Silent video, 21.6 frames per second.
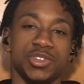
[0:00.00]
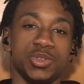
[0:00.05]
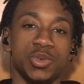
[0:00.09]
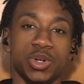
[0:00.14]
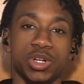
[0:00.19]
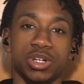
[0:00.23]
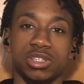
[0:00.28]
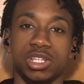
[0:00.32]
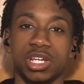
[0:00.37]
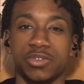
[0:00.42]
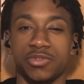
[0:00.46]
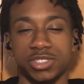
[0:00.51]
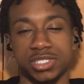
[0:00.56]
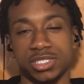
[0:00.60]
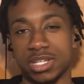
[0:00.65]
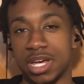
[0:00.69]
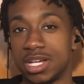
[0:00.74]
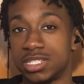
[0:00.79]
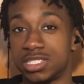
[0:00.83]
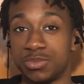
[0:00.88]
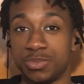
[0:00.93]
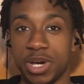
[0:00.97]
though your life is
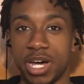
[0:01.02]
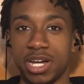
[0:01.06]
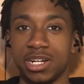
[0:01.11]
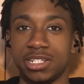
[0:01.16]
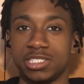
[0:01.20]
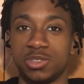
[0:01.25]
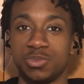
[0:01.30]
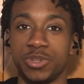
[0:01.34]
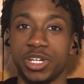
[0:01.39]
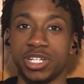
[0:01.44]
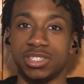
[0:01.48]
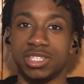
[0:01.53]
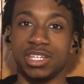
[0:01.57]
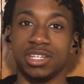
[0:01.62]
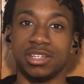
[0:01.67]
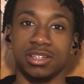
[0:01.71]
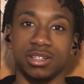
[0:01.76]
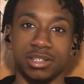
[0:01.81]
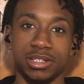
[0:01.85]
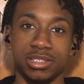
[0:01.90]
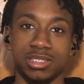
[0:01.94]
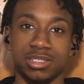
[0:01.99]
as bad as you may think
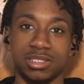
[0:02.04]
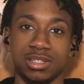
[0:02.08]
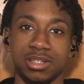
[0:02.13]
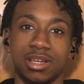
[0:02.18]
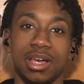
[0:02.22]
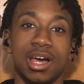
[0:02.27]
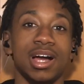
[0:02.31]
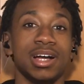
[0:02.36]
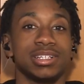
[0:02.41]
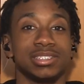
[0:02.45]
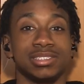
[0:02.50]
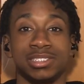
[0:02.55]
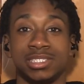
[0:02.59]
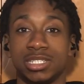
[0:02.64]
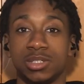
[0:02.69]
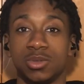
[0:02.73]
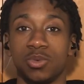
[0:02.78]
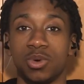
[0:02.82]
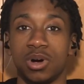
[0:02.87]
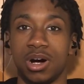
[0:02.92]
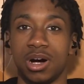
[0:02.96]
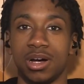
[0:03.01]
it is, I can see
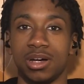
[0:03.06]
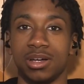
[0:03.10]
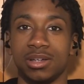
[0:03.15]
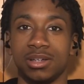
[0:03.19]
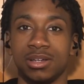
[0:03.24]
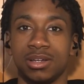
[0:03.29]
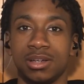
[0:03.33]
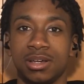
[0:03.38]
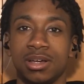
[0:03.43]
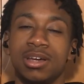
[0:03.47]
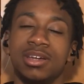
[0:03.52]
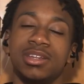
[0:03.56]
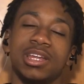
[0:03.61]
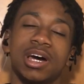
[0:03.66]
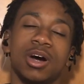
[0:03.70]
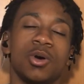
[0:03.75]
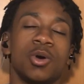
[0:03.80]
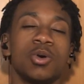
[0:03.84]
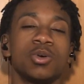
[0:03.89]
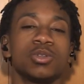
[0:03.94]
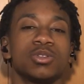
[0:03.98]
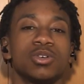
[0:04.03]
why. Now
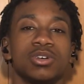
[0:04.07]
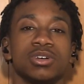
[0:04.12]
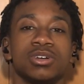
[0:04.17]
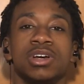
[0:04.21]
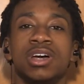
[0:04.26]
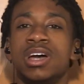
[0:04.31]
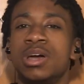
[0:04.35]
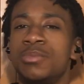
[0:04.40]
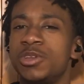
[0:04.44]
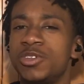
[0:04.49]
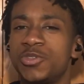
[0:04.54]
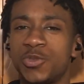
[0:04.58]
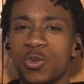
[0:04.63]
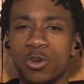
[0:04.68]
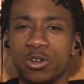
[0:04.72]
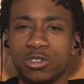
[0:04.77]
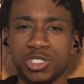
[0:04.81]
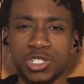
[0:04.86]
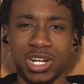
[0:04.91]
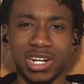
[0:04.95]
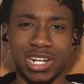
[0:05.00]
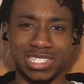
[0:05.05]
hold on, before you
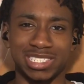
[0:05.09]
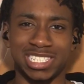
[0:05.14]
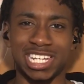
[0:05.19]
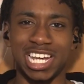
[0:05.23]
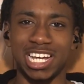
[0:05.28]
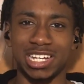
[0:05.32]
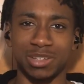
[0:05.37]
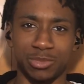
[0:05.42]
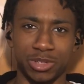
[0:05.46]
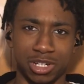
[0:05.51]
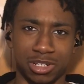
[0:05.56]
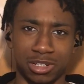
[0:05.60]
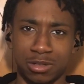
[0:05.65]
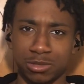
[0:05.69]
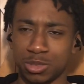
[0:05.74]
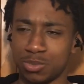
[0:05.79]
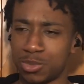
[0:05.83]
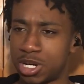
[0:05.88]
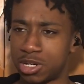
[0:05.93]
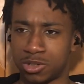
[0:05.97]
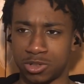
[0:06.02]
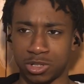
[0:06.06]
try to attack me and come to
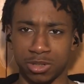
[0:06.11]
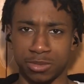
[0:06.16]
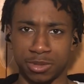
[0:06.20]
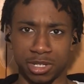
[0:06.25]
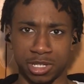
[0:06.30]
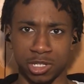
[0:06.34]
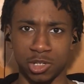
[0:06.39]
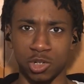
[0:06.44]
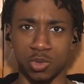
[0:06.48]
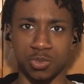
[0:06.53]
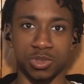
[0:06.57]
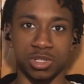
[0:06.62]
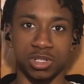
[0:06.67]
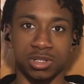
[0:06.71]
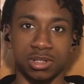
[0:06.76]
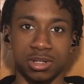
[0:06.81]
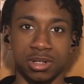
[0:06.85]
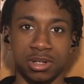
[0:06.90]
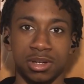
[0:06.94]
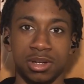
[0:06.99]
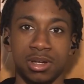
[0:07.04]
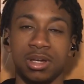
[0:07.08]
my crib and kill me,
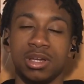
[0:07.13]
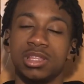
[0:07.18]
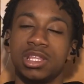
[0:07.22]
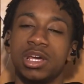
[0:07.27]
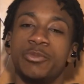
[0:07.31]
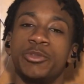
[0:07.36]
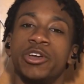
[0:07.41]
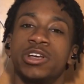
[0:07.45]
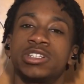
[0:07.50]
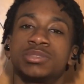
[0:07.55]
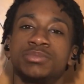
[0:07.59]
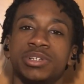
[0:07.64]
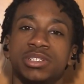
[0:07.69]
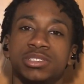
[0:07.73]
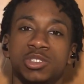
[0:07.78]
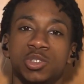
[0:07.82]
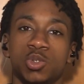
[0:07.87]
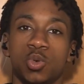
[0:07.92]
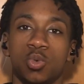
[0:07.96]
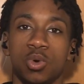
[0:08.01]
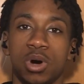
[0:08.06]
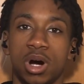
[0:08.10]
let me explain to
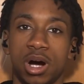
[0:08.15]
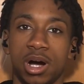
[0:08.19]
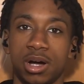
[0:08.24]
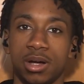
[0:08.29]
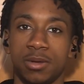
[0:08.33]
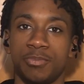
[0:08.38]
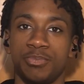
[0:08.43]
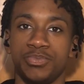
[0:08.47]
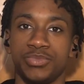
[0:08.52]
you why.